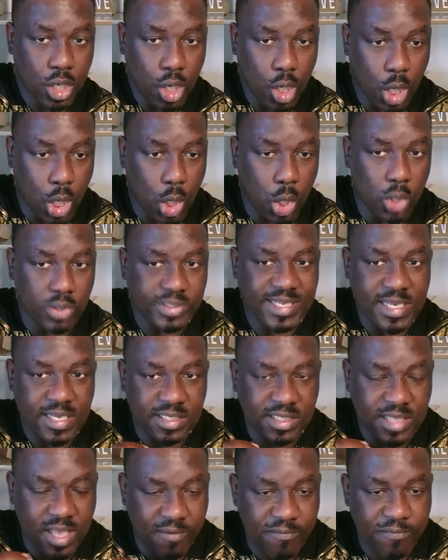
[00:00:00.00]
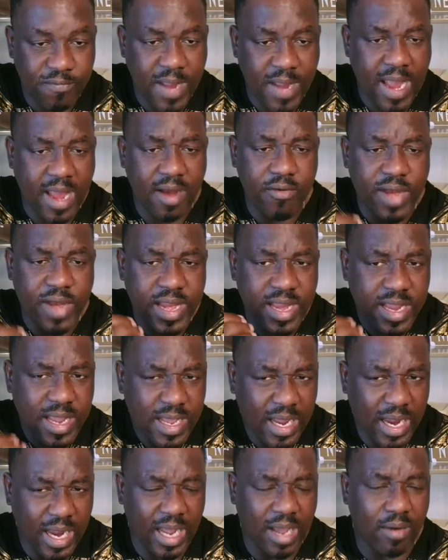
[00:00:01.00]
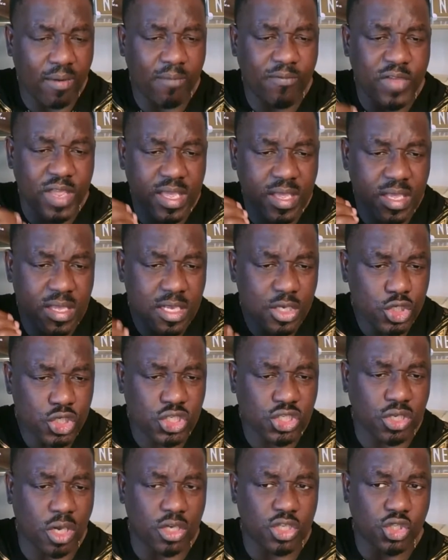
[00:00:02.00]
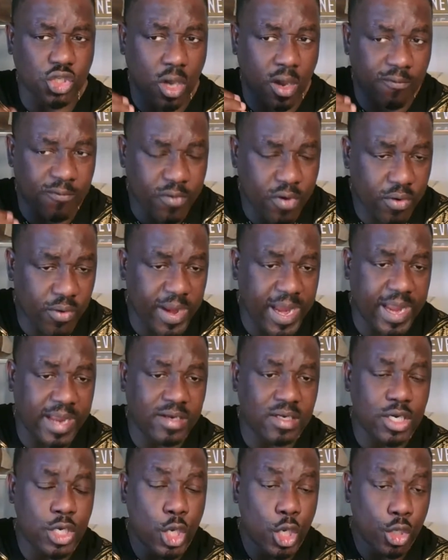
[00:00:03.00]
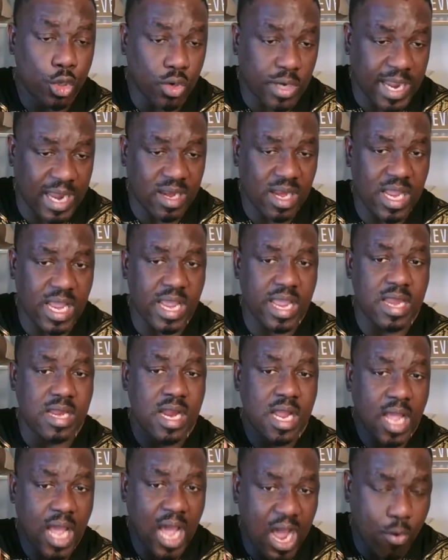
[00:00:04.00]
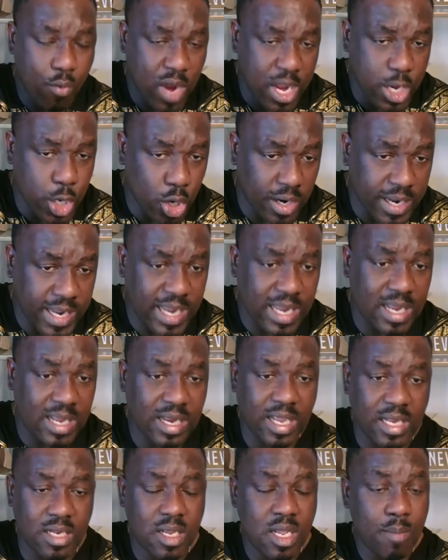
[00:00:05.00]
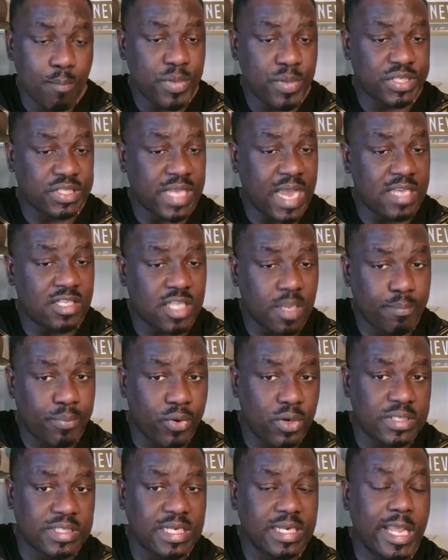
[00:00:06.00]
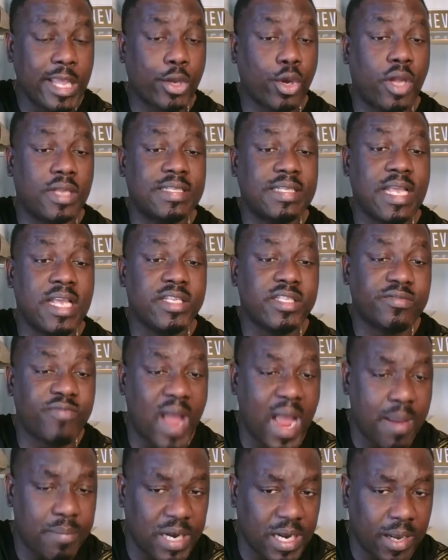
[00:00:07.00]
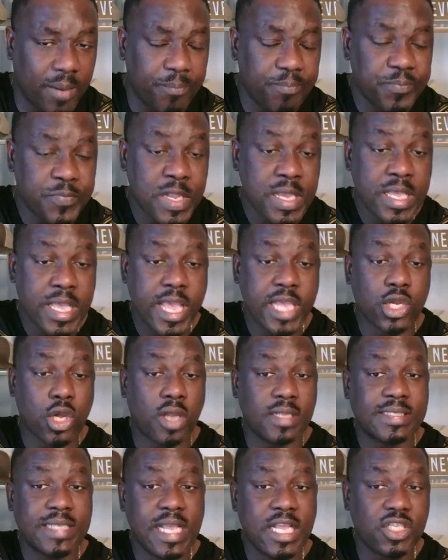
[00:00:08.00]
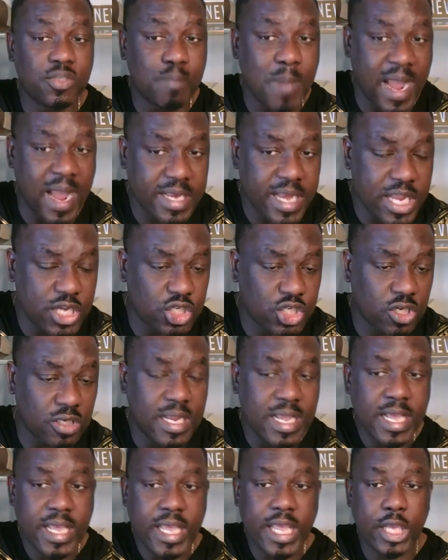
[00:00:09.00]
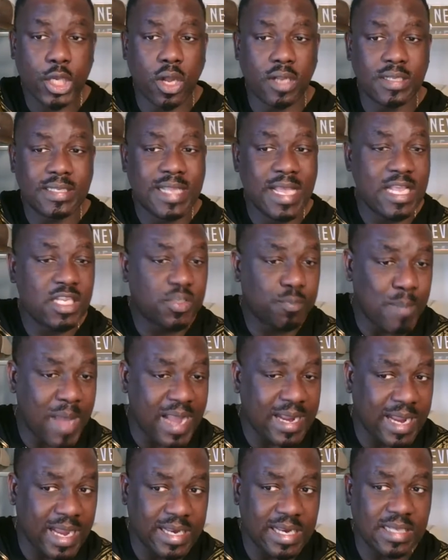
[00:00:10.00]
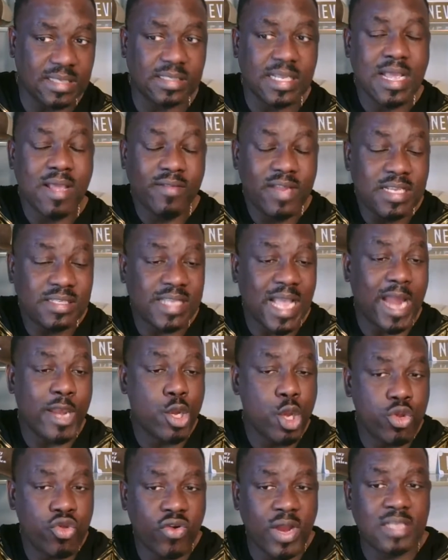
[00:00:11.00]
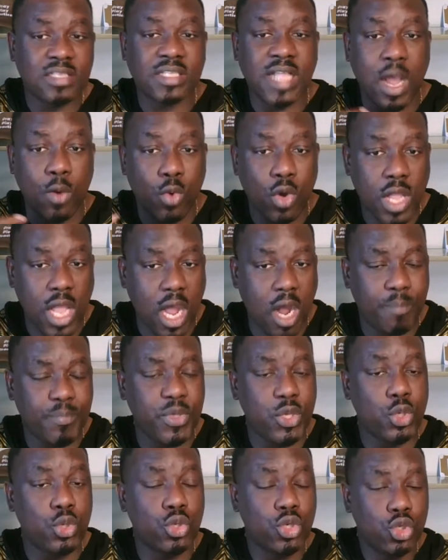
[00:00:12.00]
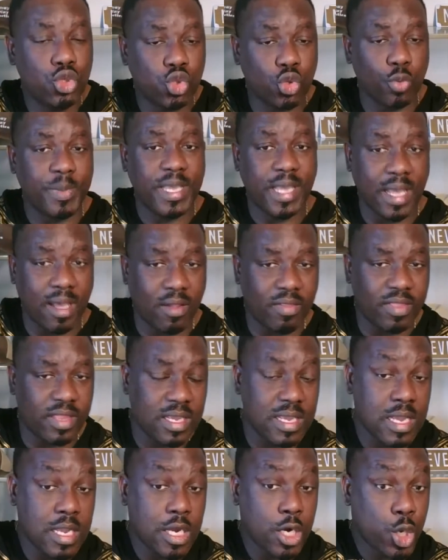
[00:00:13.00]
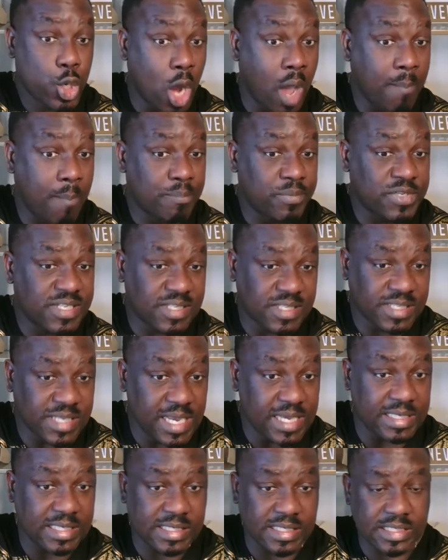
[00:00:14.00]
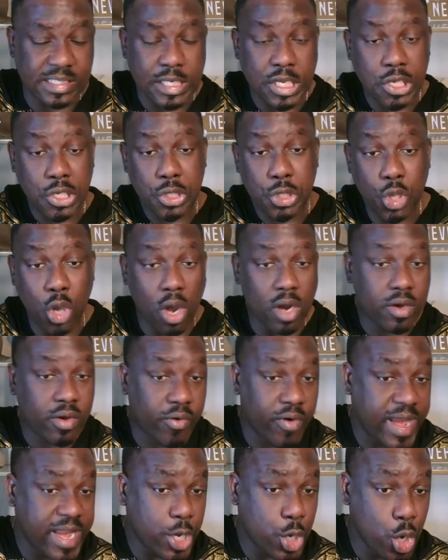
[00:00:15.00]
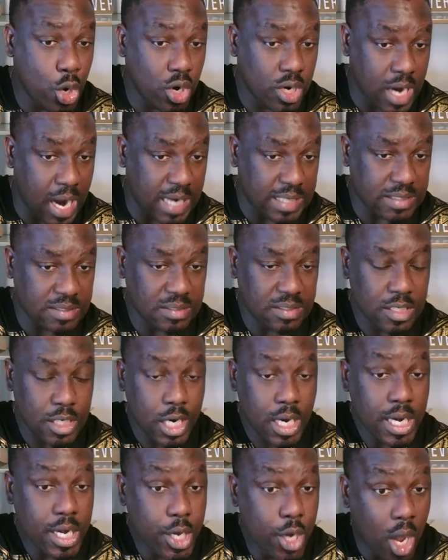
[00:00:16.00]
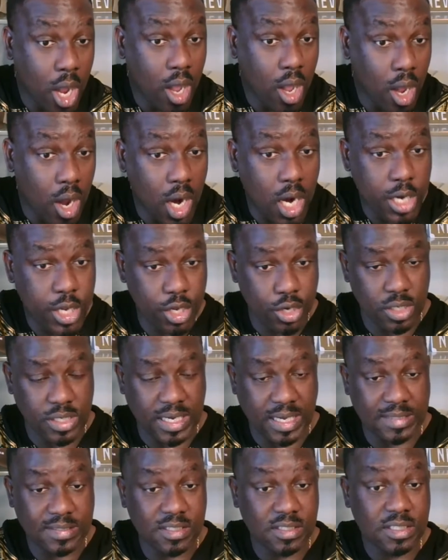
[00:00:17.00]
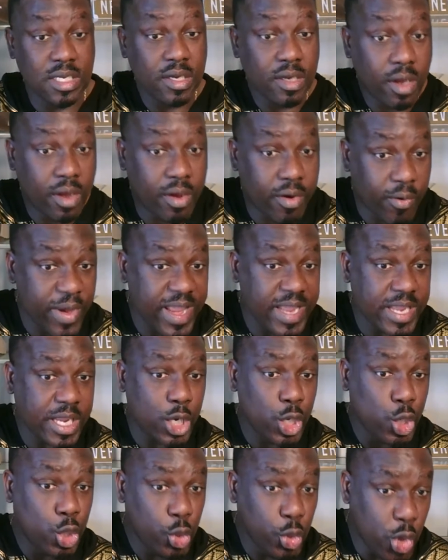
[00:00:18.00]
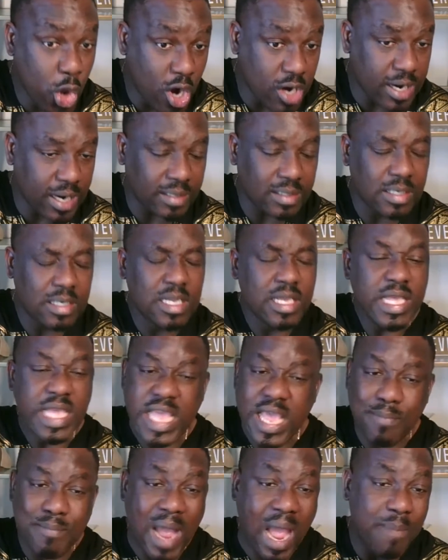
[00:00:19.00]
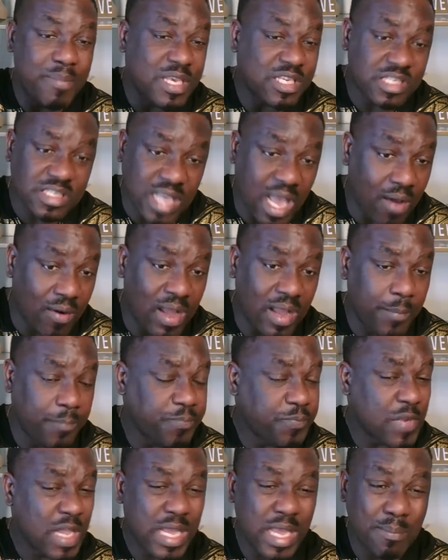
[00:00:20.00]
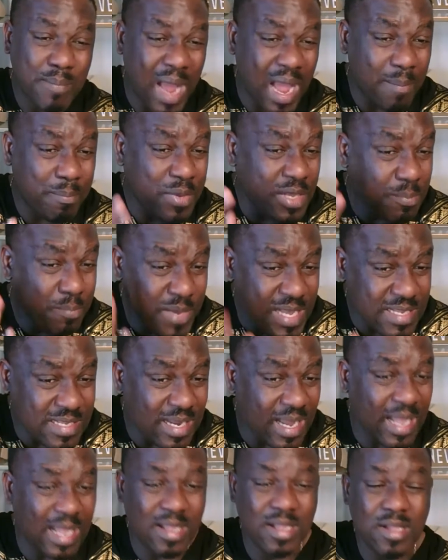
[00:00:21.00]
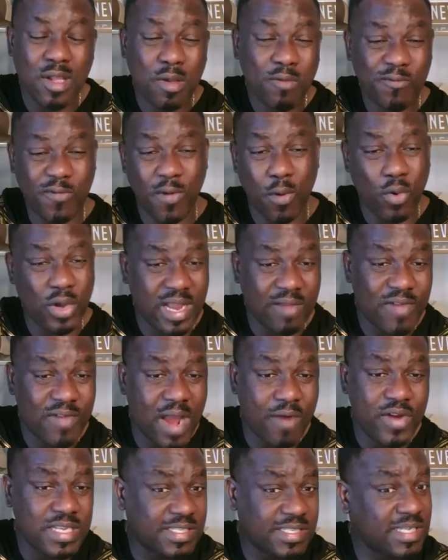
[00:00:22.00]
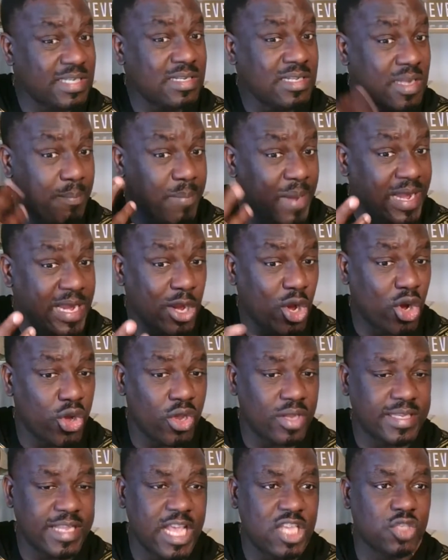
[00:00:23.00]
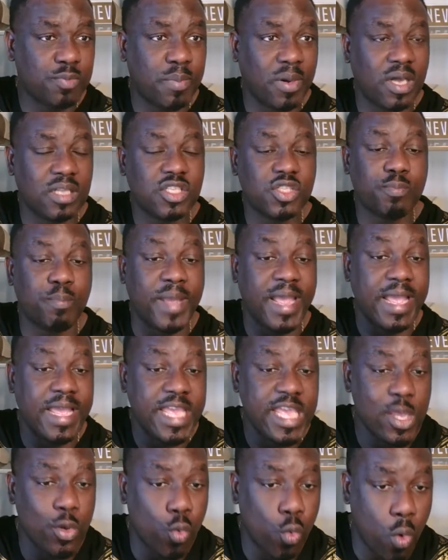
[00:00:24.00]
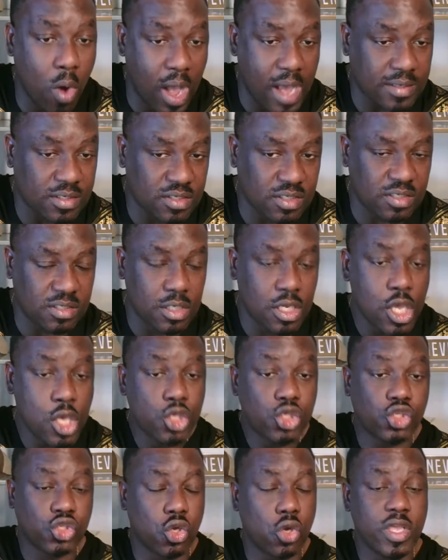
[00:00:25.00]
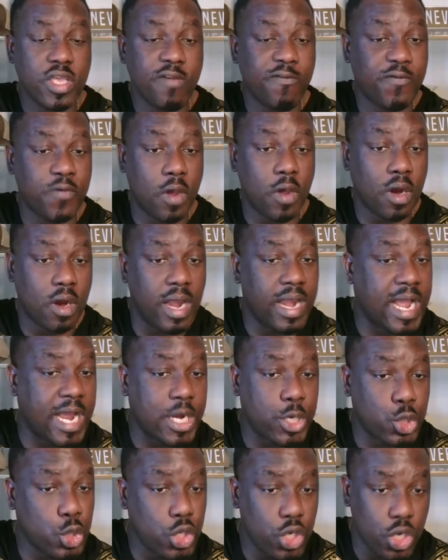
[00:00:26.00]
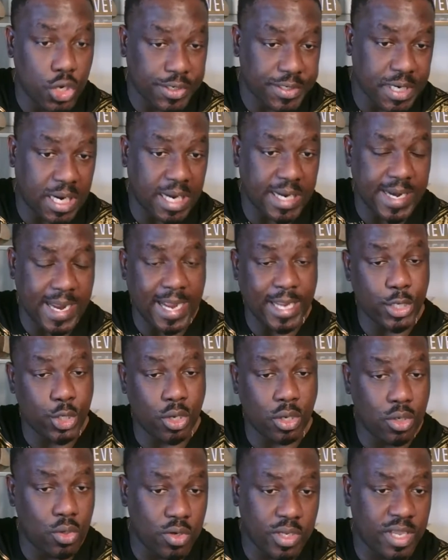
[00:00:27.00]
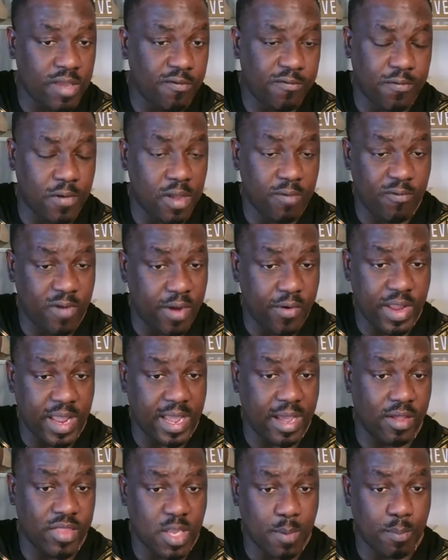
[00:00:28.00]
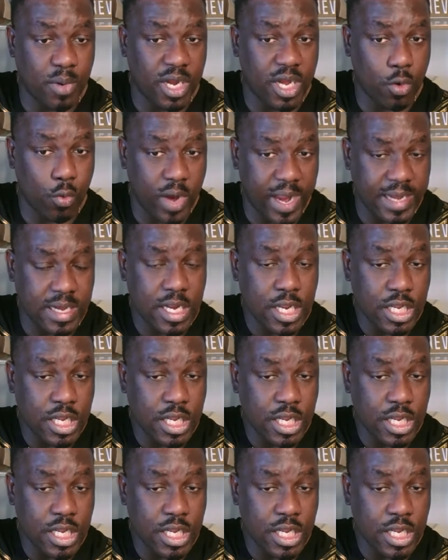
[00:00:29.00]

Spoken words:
Oat is a very healthy source of grain you can eat. And when you're eating it, besides the protein, it contains fiber. It contains magnesium. It contains manganese. These are nutrients that will help you to be healthy. Number 6, your Greek yogurt. Not all yogurts. Greek yogurt. It might be sour. It might be bitter. For whatever reason, depending on your taste buds, but it works. So if you're going to do yogurt and you're looking for a very healthy body weight,